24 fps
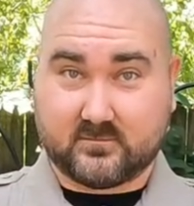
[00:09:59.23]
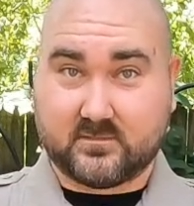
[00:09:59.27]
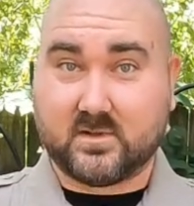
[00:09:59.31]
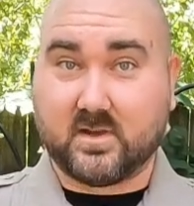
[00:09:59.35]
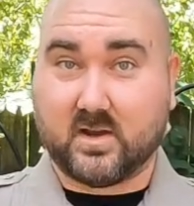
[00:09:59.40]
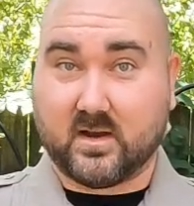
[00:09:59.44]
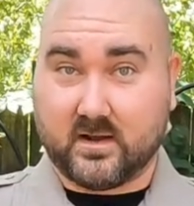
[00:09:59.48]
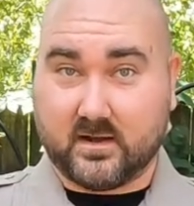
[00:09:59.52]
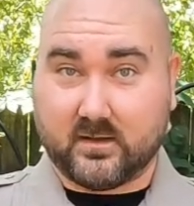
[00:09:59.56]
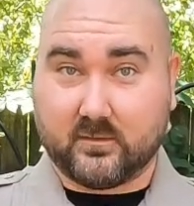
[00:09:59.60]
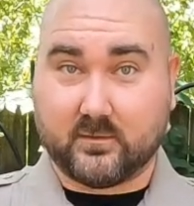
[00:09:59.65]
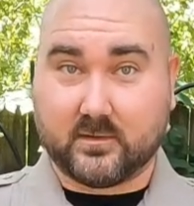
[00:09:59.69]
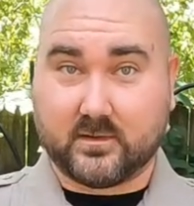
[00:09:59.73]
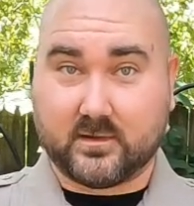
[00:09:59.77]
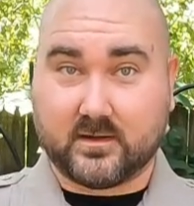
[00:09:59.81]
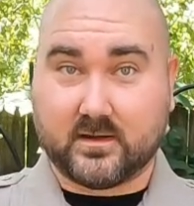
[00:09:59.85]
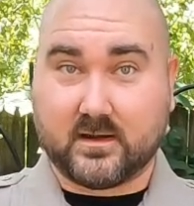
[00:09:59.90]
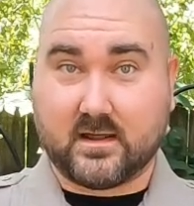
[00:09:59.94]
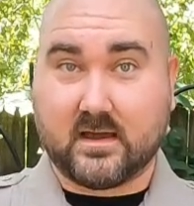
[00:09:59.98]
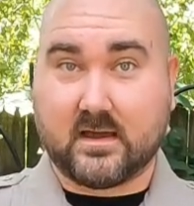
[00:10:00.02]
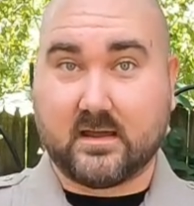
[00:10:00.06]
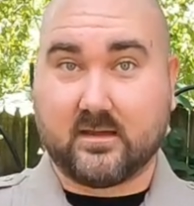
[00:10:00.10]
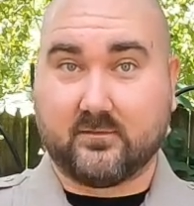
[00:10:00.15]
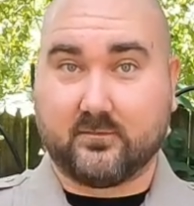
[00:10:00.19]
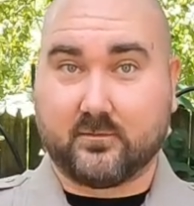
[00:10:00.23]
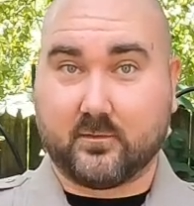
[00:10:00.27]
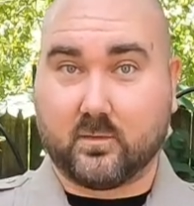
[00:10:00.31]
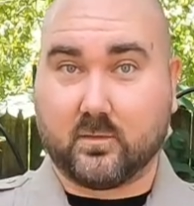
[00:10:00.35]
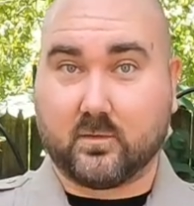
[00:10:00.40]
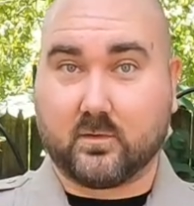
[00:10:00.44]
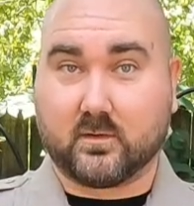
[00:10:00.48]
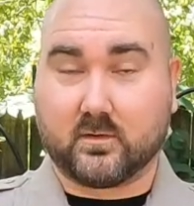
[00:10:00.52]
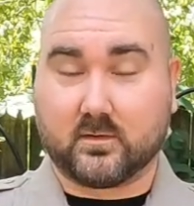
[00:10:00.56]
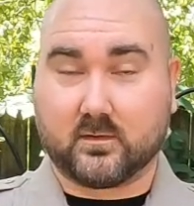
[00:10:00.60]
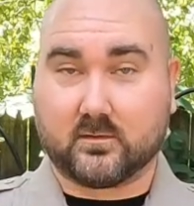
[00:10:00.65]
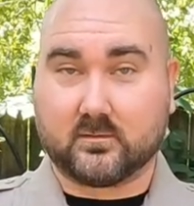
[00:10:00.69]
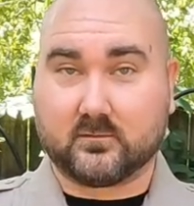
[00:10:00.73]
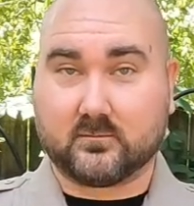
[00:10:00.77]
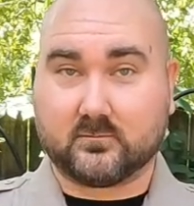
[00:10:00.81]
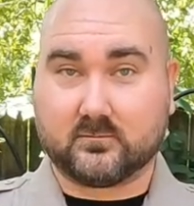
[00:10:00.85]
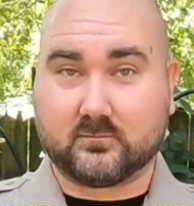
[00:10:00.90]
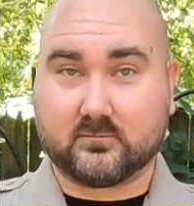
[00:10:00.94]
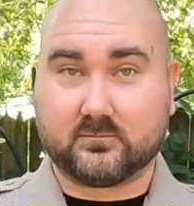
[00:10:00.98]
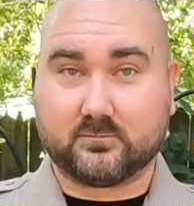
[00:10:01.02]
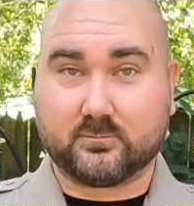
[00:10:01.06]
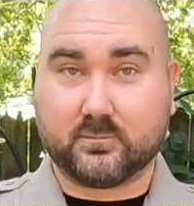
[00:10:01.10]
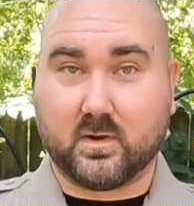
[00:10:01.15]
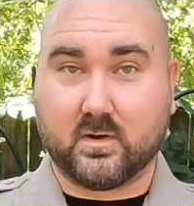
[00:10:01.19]
cut it with a knife or
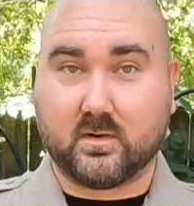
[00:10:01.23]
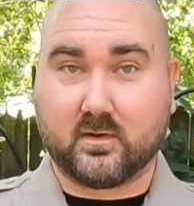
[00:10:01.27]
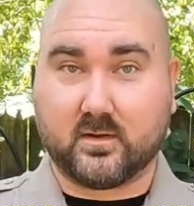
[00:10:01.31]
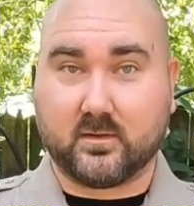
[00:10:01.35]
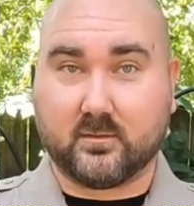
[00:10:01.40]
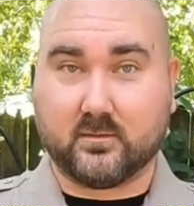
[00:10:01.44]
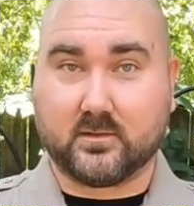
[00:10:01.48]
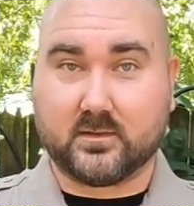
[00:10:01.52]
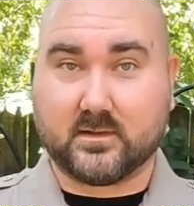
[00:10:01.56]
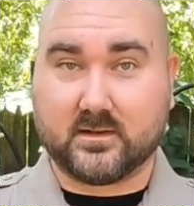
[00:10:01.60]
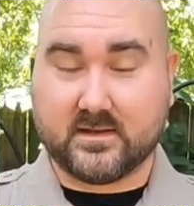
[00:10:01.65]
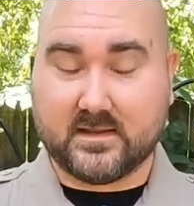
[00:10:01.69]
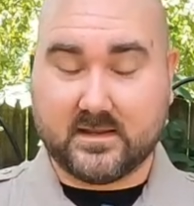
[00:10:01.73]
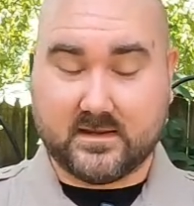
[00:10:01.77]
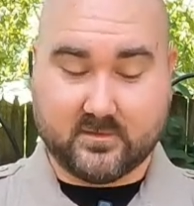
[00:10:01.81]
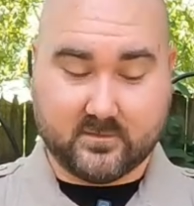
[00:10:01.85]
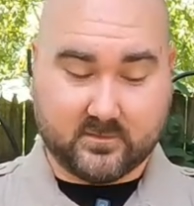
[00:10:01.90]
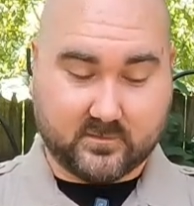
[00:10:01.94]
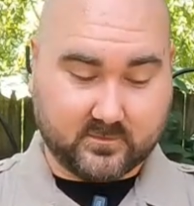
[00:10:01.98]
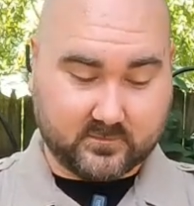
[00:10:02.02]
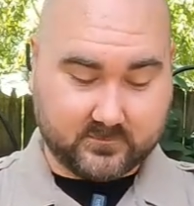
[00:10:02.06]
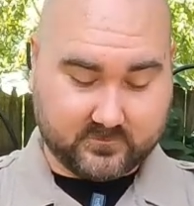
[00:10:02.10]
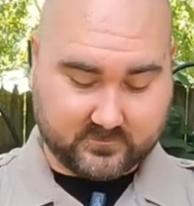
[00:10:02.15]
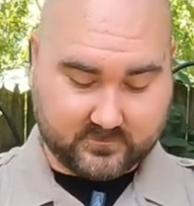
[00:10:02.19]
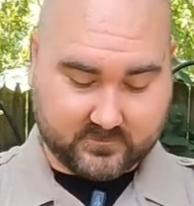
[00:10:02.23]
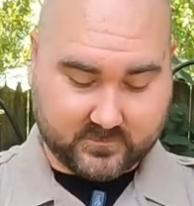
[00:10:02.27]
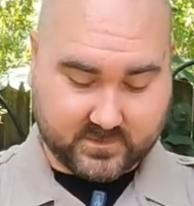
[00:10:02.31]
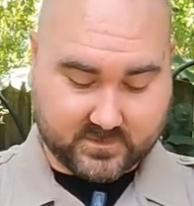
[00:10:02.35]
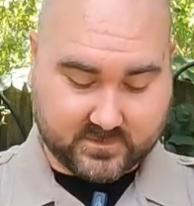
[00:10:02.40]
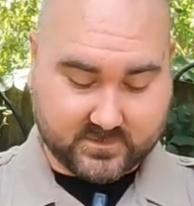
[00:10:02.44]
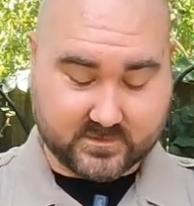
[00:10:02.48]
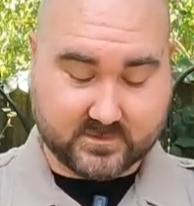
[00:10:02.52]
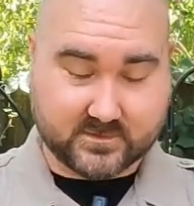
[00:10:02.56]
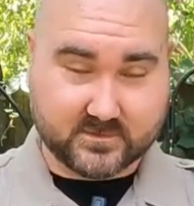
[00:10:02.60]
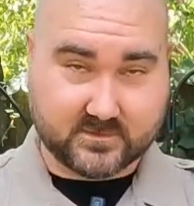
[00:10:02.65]
poke it with a needle, which